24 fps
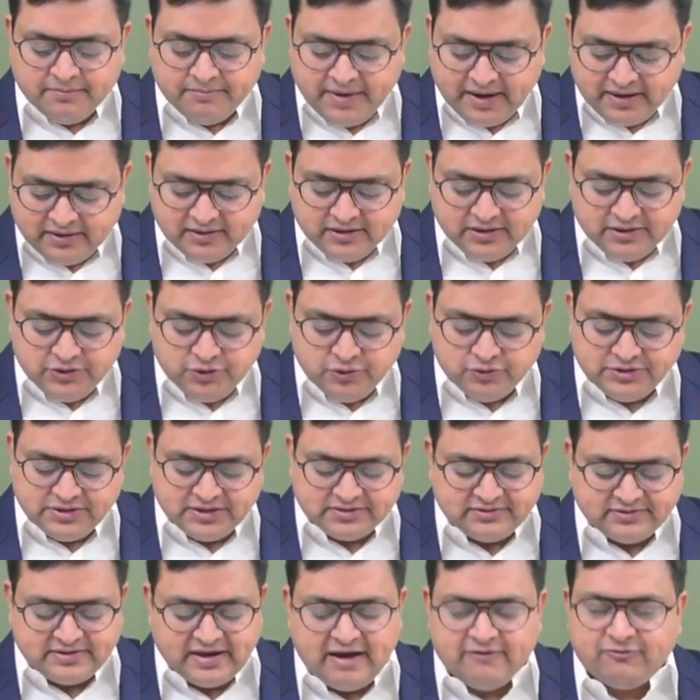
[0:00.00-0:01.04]
But you
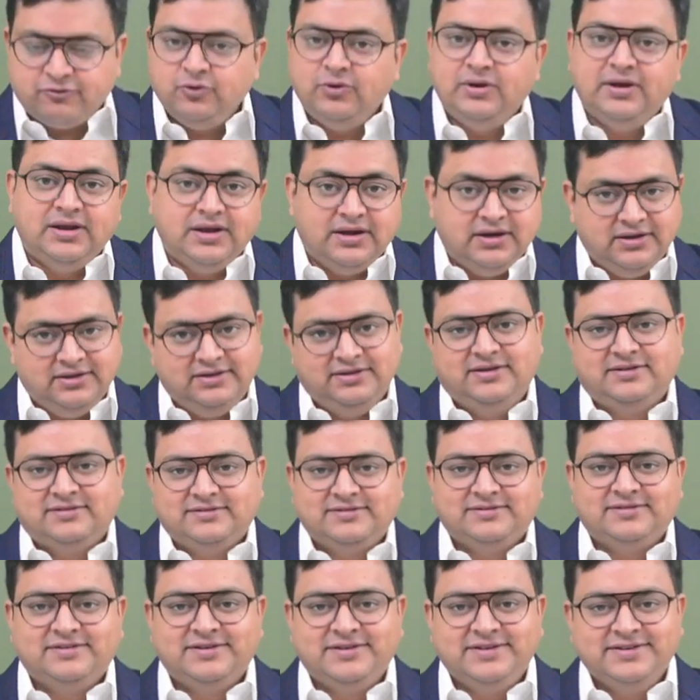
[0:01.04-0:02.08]
just have to learn
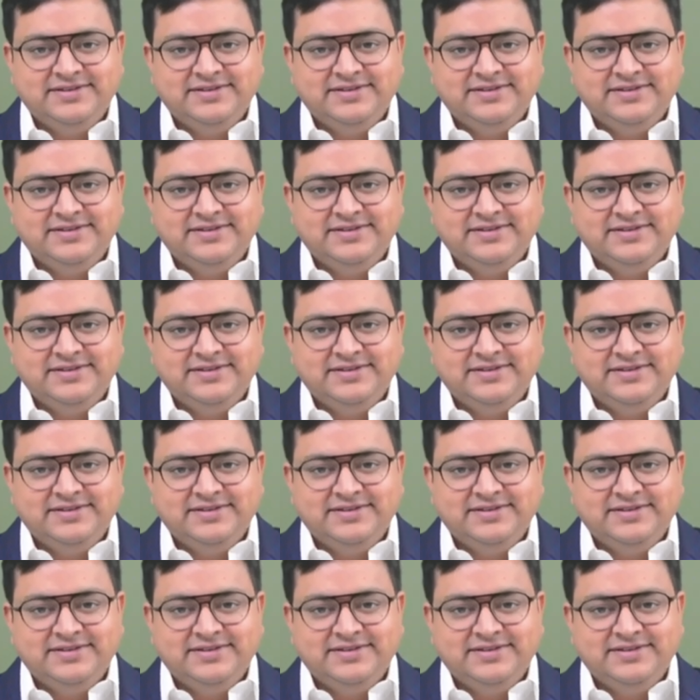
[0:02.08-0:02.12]
this.